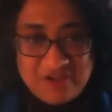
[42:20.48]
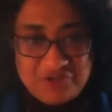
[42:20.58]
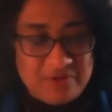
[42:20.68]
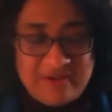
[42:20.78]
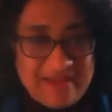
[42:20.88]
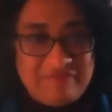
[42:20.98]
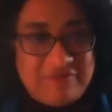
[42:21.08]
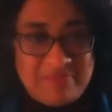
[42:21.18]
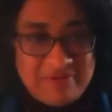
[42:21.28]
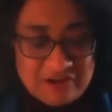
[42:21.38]
to
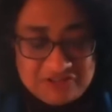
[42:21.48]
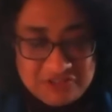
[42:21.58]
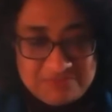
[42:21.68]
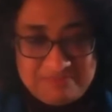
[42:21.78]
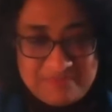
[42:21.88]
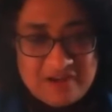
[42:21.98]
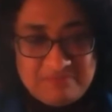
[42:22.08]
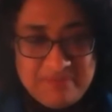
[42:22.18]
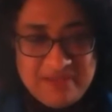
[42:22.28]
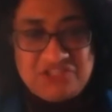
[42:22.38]
everybody, so kind
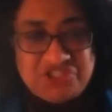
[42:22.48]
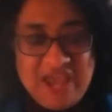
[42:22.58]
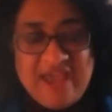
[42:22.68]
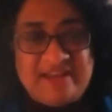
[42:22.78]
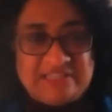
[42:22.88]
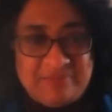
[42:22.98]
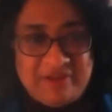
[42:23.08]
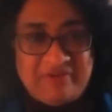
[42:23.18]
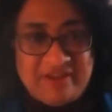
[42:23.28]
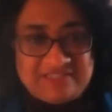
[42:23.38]
of big shared
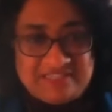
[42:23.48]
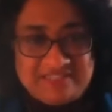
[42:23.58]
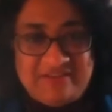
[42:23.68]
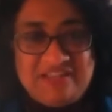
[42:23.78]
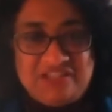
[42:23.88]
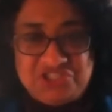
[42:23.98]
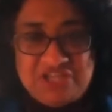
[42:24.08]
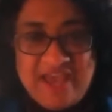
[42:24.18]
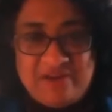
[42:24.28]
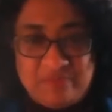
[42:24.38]
experiences. They're either
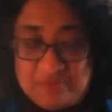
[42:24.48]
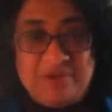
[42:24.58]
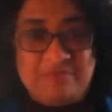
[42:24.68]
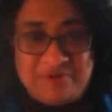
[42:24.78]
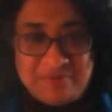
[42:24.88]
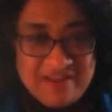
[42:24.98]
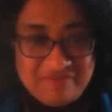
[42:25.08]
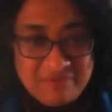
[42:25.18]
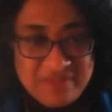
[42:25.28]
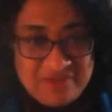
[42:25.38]
shared with the people you
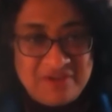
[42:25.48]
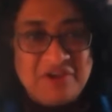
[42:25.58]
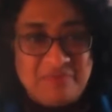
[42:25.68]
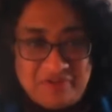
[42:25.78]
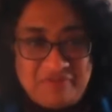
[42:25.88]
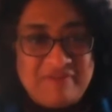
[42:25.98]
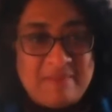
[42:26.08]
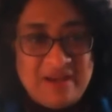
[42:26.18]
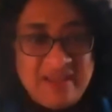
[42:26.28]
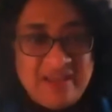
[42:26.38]
live with your
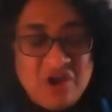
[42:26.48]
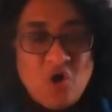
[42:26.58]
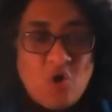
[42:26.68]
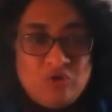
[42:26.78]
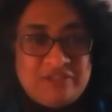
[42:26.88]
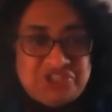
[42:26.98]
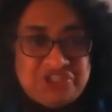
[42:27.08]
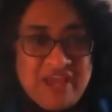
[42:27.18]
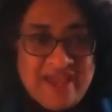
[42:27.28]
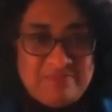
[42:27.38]
family, or they're
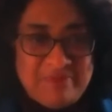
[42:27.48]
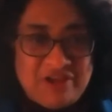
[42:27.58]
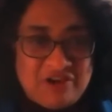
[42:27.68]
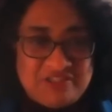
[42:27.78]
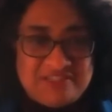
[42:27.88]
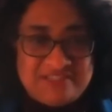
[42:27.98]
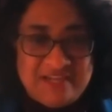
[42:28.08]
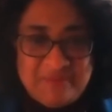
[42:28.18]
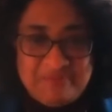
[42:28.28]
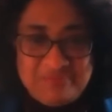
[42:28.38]
shared because
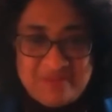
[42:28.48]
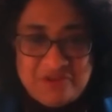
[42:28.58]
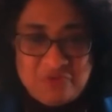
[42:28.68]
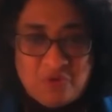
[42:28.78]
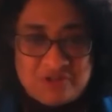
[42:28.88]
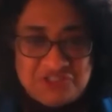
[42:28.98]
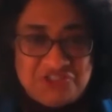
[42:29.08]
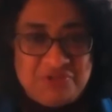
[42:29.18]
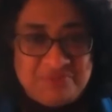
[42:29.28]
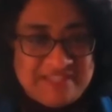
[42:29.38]
you all
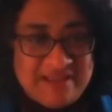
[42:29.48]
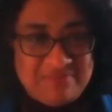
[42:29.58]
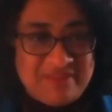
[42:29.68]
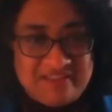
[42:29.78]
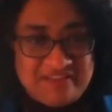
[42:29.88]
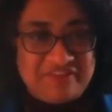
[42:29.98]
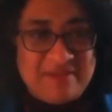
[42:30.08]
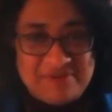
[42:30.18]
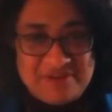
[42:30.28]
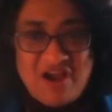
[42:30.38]
consume the same thing at the
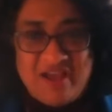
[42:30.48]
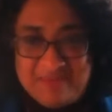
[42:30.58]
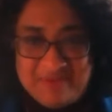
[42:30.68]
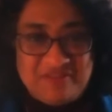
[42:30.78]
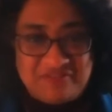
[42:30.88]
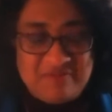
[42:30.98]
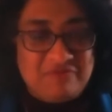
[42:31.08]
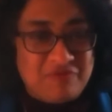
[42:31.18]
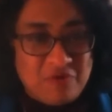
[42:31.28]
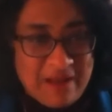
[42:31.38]
same time in the same
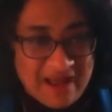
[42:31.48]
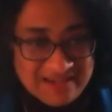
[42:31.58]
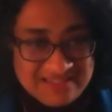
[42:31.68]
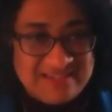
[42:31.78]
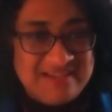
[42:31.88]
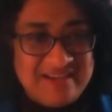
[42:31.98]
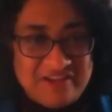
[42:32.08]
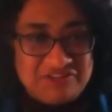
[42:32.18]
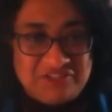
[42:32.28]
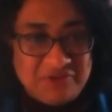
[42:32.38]
format.
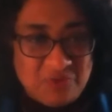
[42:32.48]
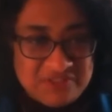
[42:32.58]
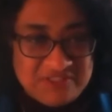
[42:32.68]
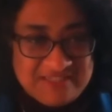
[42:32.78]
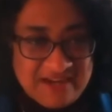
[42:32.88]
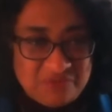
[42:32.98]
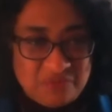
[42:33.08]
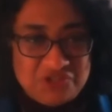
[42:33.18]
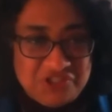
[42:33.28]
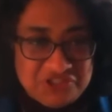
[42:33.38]
So you all sit down and
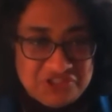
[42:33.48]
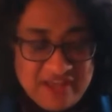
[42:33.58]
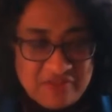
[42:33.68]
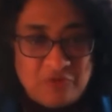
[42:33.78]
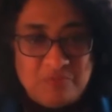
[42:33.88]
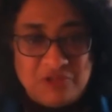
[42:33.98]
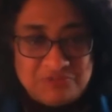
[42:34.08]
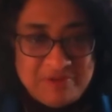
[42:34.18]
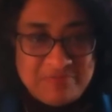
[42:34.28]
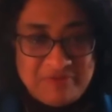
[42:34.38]
watch news together, or
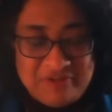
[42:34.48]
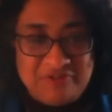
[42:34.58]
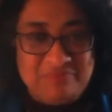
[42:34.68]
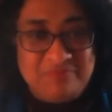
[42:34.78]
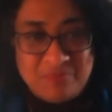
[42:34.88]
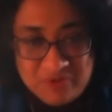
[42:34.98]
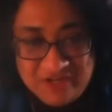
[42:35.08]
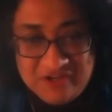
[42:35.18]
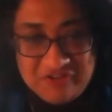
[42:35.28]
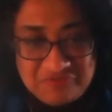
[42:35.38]
most people read a
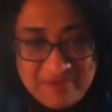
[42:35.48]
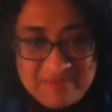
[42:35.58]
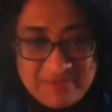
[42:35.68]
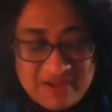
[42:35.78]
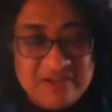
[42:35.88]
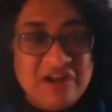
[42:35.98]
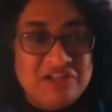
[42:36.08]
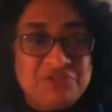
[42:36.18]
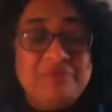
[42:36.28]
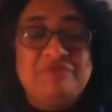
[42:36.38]
morning newspaper.
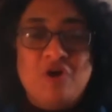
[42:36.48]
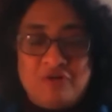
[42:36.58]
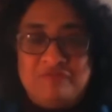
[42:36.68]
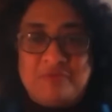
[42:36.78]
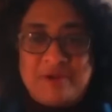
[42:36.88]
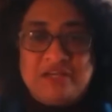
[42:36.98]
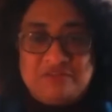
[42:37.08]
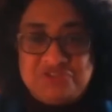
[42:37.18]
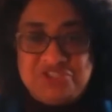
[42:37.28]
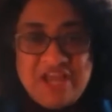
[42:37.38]
So we've gone from kind
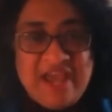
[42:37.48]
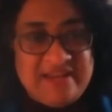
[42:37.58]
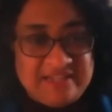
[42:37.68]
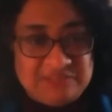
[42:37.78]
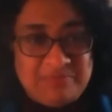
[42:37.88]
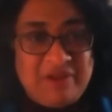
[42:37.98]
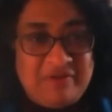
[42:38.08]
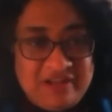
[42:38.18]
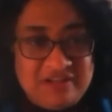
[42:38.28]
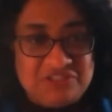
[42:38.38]
of shared
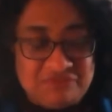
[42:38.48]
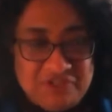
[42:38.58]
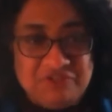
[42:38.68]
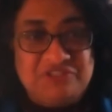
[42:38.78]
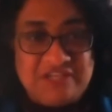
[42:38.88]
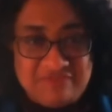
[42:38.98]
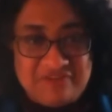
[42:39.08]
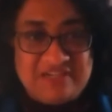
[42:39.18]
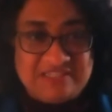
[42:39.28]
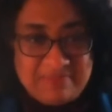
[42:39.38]
experience of news
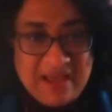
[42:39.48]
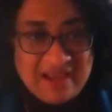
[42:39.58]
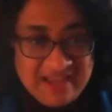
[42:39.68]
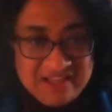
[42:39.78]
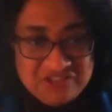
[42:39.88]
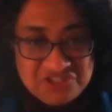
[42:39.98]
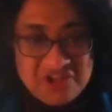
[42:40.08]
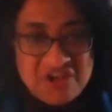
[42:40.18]
delivered as a package